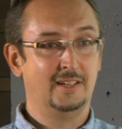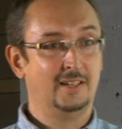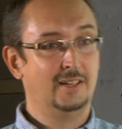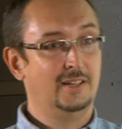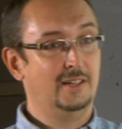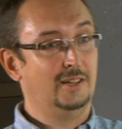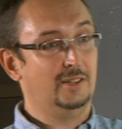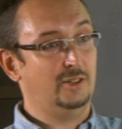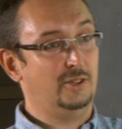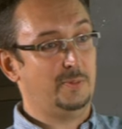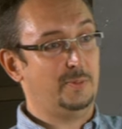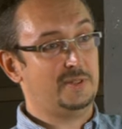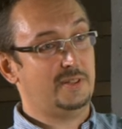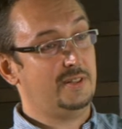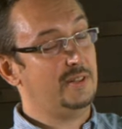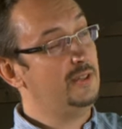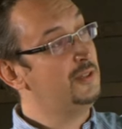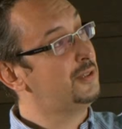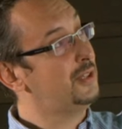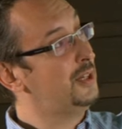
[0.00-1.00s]
the
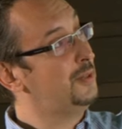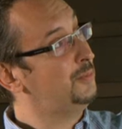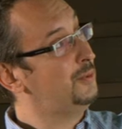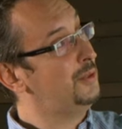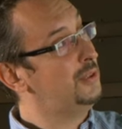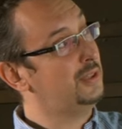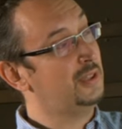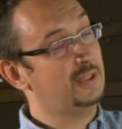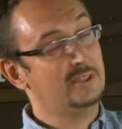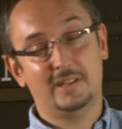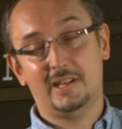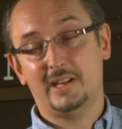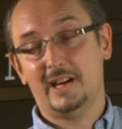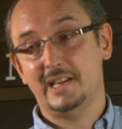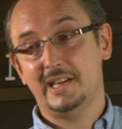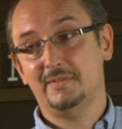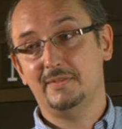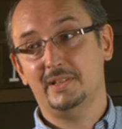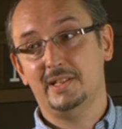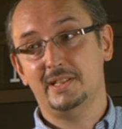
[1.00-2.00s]
other, they are moving very
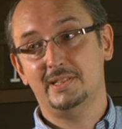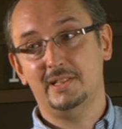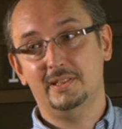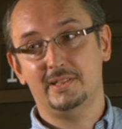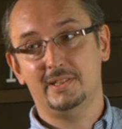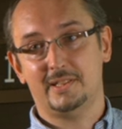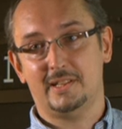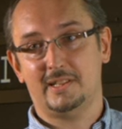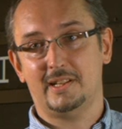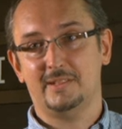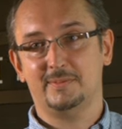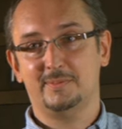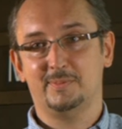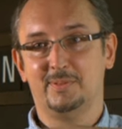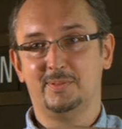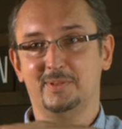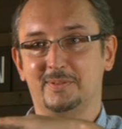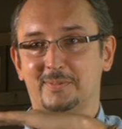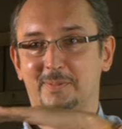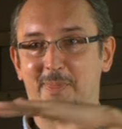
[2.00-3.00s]
much, so volatility, but
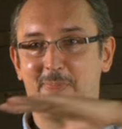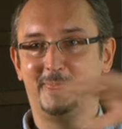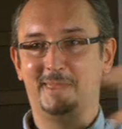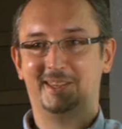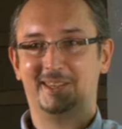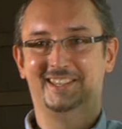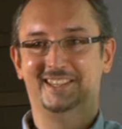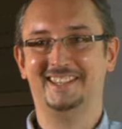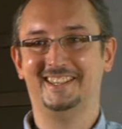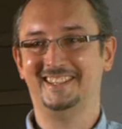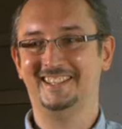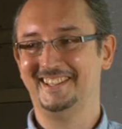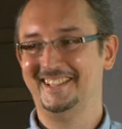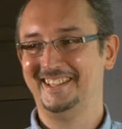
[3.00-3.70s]
in comparison with the